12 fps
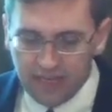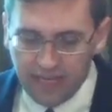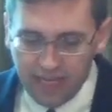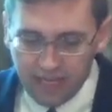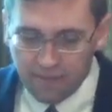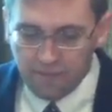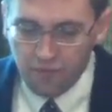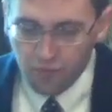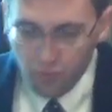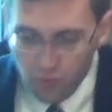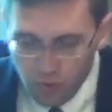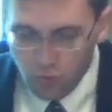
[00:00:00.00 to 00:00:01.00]
it
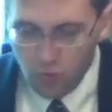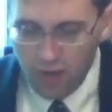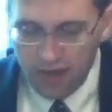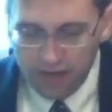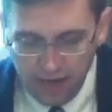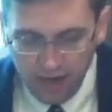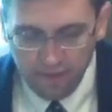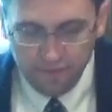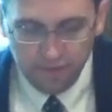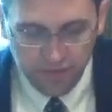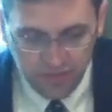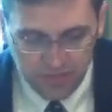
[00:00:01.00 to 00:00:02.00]
through a
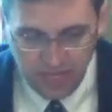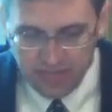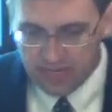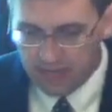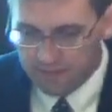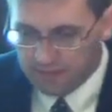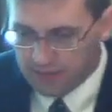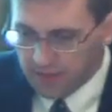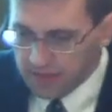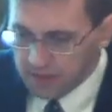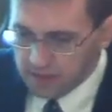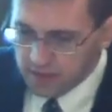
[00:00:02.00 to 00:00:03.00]
careful study of it.
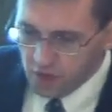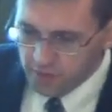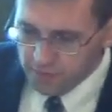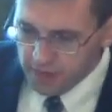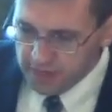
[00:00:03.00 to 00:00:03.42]
Look over at